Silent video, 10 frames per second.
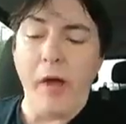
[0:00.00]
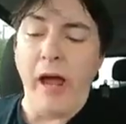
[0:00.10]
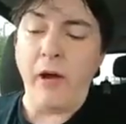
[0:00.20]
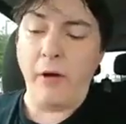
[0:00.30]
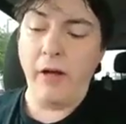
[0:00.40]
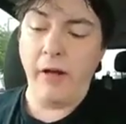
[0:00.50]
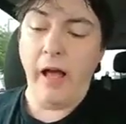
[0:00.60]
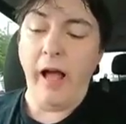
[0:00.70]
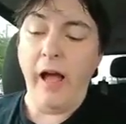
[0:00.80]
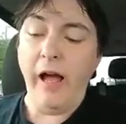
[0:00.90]

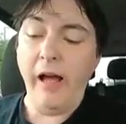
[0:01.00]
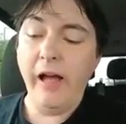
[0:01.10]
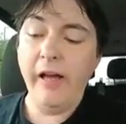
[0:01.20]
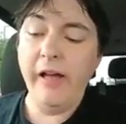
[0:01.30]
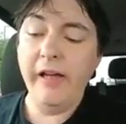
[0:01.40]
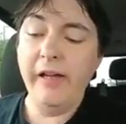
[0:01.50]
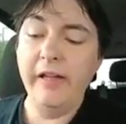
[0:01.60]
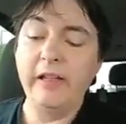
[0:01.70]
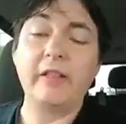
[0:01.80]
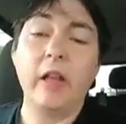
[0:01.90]
paradise,
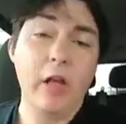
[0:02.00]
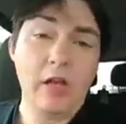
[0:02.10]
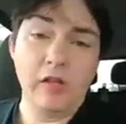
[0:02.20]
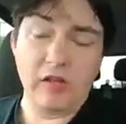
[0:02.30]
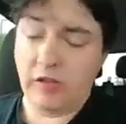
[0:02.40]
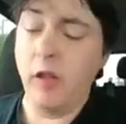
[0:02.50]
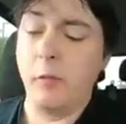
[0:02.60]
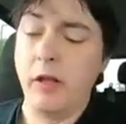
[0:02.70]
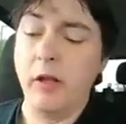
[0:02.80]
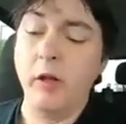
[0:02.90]

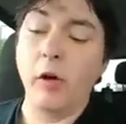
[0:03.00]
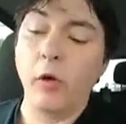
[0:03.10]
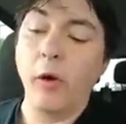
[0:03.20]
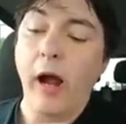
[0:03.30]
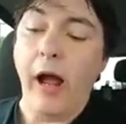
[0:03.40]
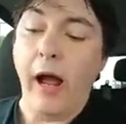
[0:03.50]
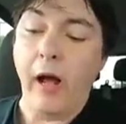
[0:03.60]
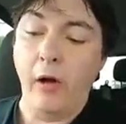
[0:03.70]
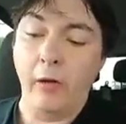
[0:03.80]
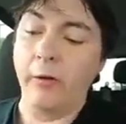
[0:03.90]
Simply look
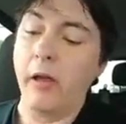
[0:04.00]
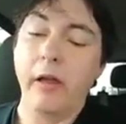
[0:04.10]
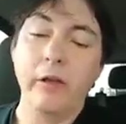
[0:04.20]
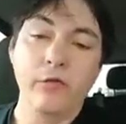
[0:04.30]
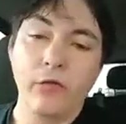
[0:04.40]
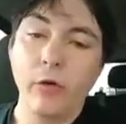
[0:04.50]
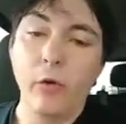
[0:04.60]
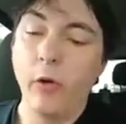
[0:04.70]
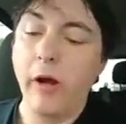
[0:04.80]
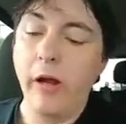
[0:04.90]
around and
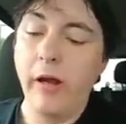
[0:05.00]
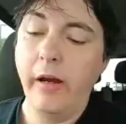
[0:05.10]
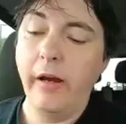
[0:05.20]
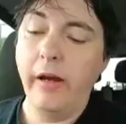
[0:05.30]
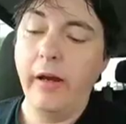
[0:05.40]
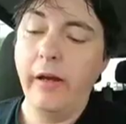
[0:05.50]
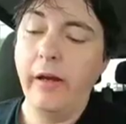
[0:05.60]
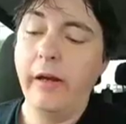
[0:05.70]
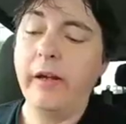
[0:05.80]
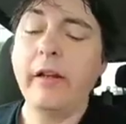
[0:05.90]
view
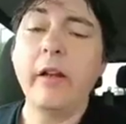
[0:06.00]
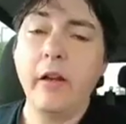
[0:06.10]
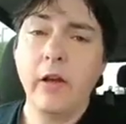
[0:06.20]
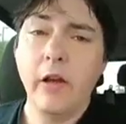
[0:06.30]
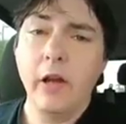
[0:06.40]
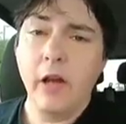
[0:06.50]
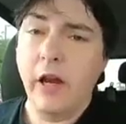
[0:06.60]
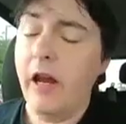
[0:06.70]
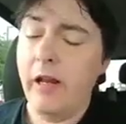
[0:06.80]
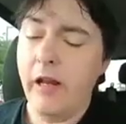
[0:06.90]
it.
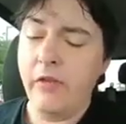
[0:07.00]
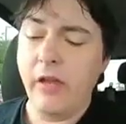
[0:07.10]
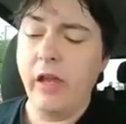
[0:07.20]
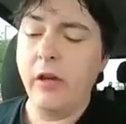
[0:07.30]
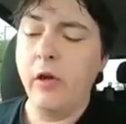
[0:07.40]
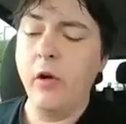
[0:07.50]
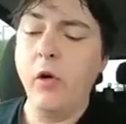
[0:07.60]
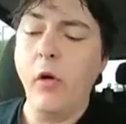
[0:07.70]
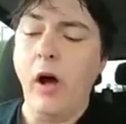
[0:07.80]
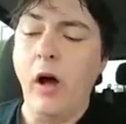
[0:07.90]
Anything you
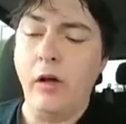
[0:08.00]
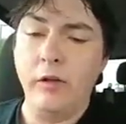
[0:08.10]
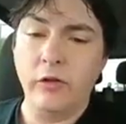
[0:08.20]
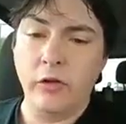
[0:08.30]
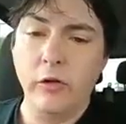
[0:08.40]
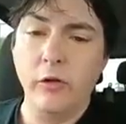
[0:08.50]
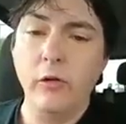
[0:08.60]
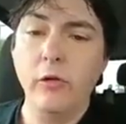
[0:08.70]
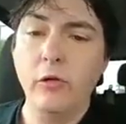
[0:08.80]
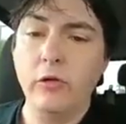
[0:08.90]
want
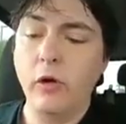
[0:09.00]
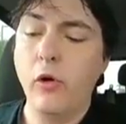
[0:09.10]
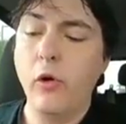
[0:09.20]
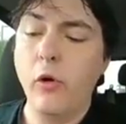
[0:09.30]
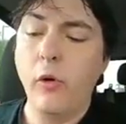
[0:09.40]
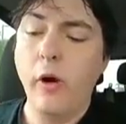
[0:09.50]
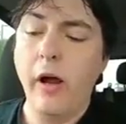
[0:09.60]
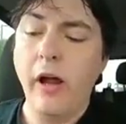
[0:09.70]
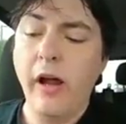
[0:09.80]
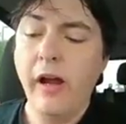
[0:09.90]
to do
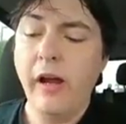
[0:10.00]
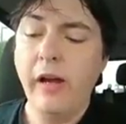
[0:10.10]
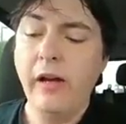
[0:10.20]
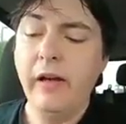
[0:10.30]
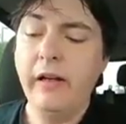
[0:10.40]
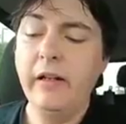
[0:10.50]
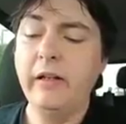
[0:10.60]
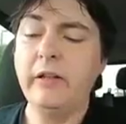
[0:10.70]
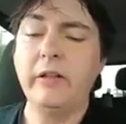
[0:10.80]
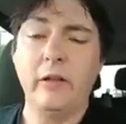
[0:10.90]

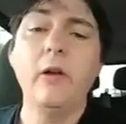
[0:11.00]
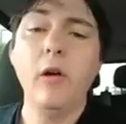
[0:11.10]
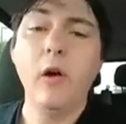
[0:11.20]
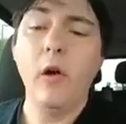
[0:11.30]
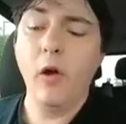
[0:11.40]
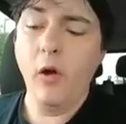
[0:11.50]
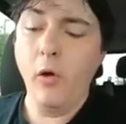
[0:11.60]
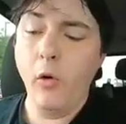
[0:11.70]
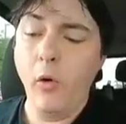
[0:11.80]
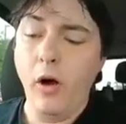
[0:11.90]
it.
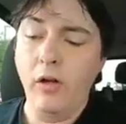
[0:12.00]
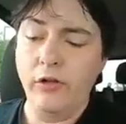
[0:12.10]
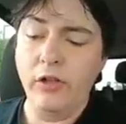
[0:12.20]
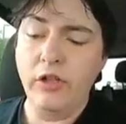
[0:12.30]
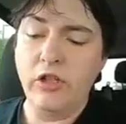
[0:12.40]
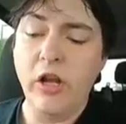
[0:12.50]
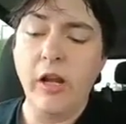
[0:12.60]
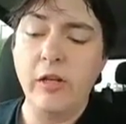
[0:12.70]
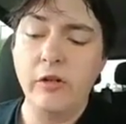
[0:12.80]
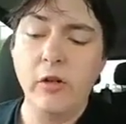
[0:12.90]
Want to
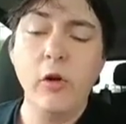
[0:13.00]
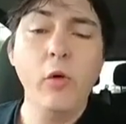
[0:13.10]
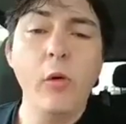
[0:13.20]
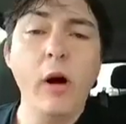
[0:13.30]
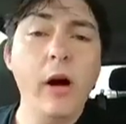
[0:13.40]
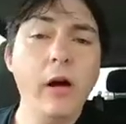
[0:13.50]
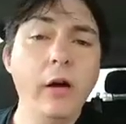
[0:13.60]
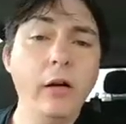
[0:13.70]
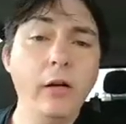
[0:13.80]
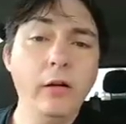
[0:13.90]
change the
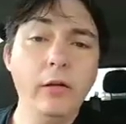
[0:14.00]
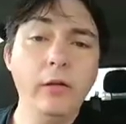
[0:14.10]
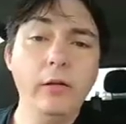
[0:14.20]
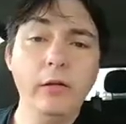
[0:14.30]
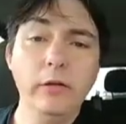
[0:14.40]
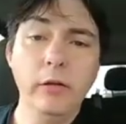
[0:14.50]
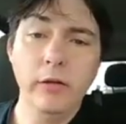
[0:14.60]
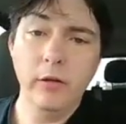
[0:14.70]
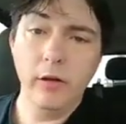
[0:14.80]
world.